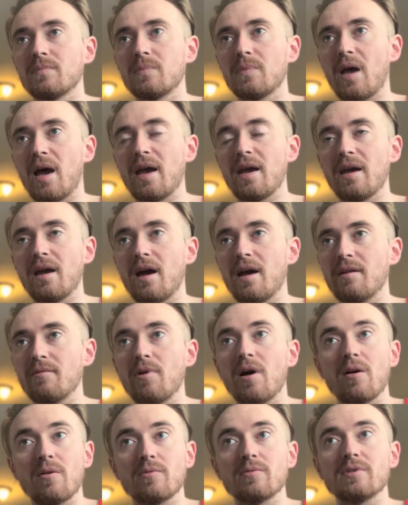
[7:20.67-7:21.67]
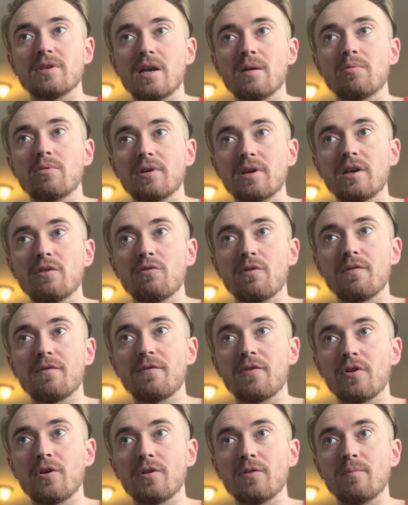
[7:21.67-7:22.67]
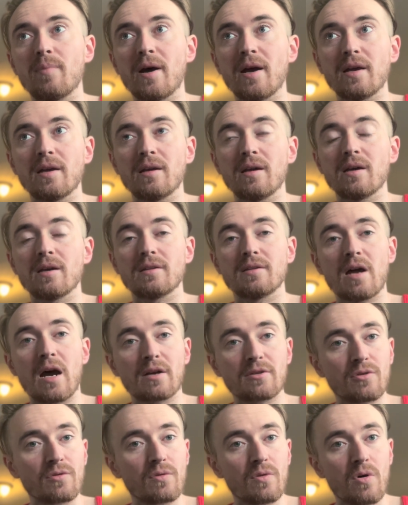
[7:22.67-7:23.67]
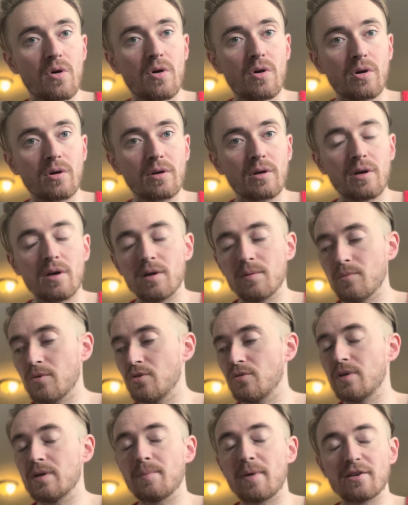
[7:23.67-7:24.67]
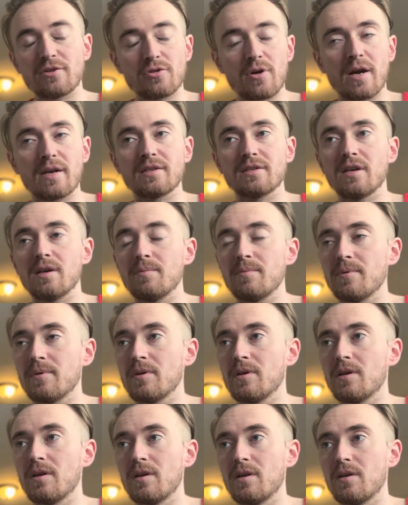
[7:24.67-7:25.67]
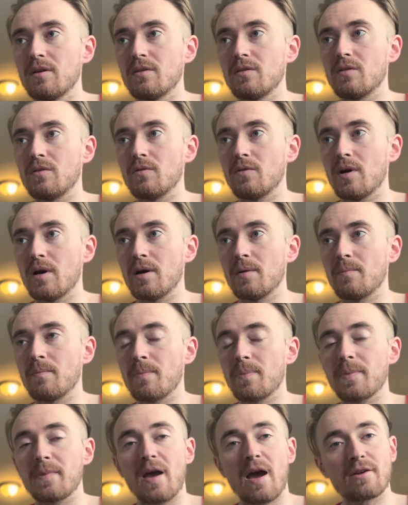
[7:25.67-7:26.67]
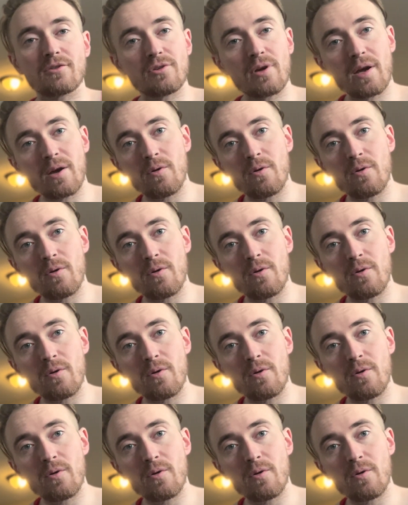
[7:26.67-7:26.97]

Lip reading: I was able to get referred by Dr. Long, who did my tricep, to Dr.